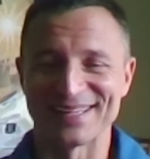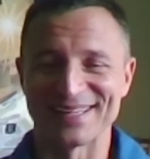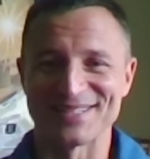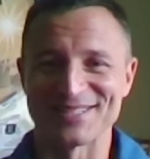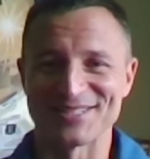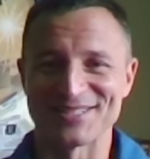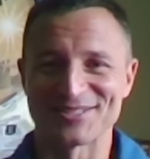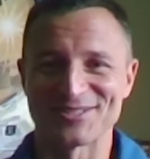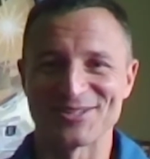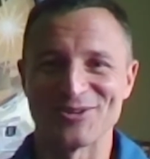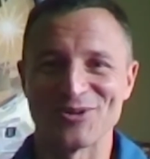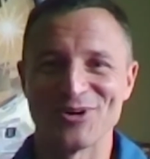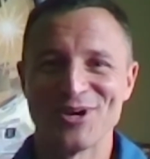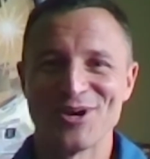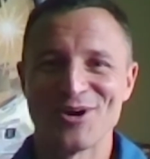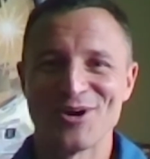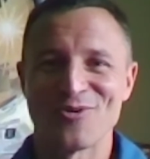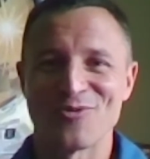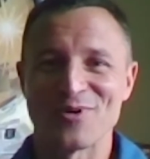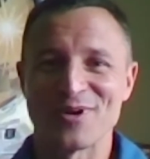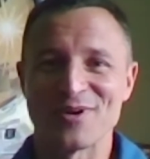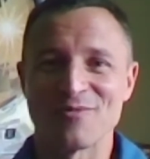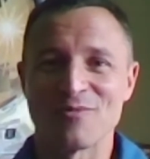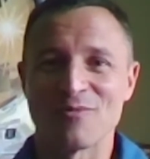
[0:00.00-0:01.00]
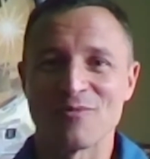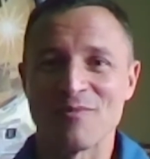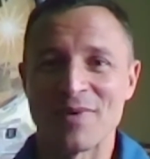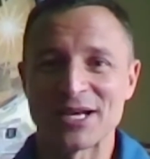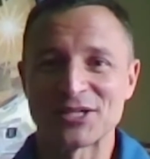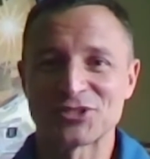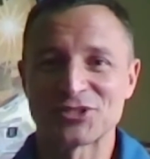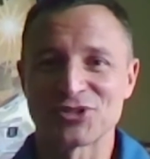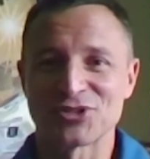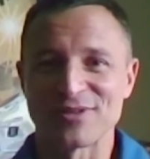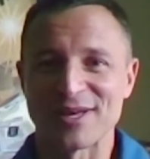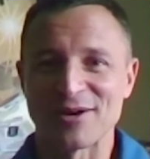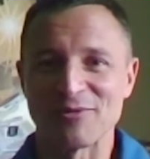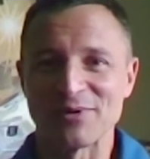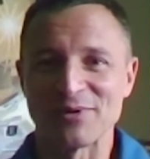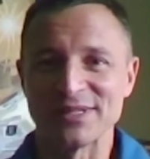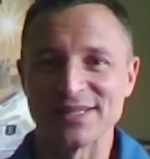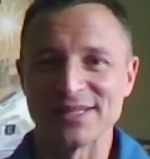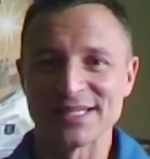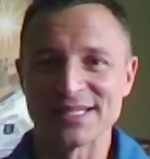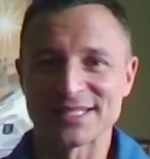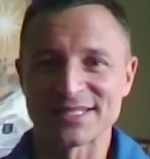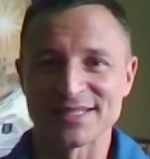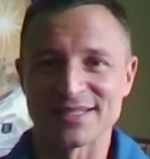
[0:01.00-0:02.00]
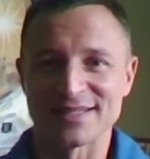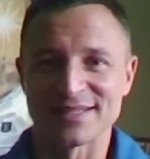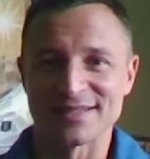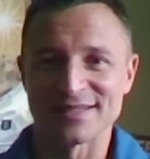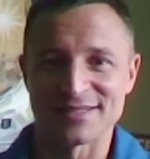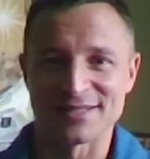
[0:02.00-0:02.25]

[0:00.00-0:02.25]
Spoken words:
And so we make sure that we listen